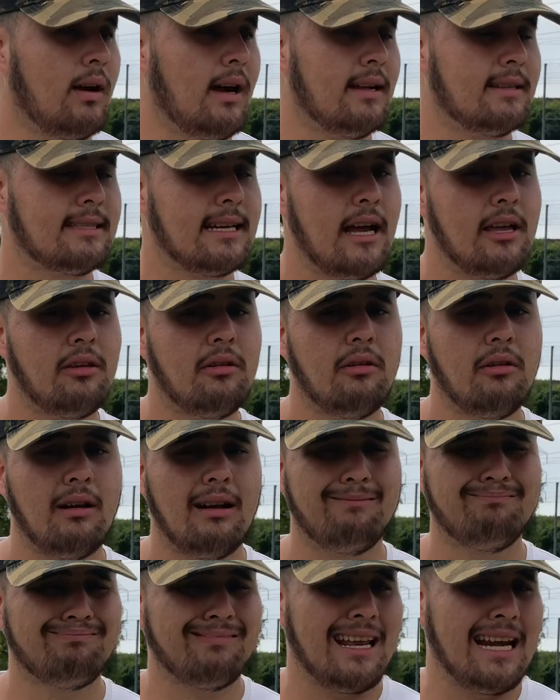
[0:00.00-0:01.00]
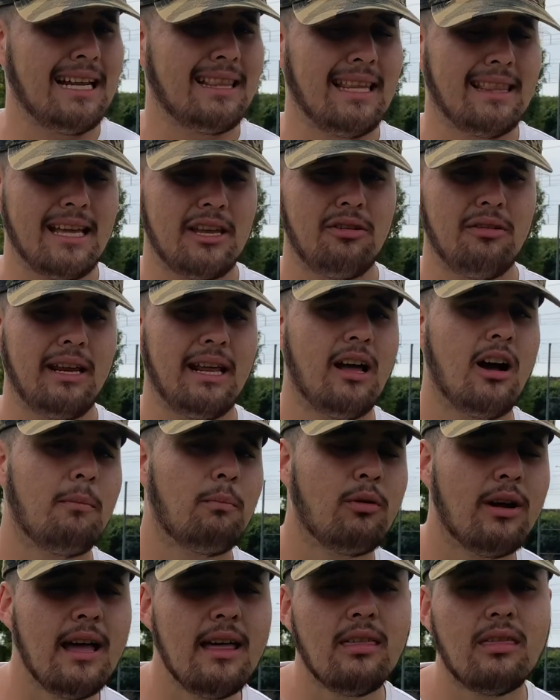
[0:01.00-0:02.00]
tell you anything that you need help
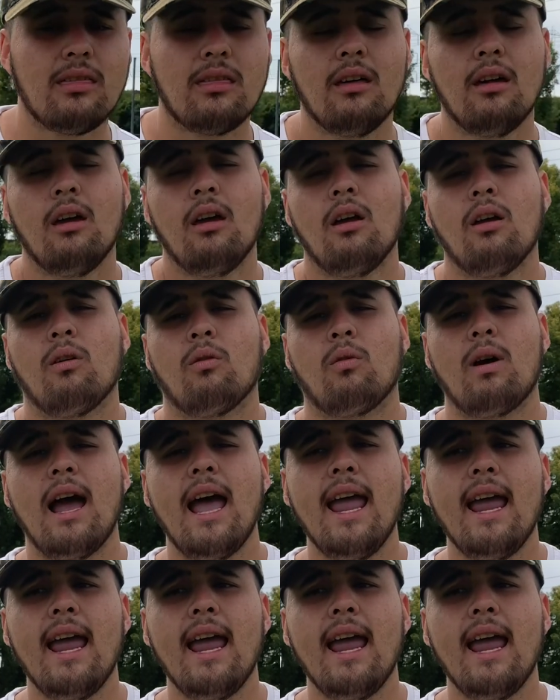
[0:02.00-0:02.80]
with, right?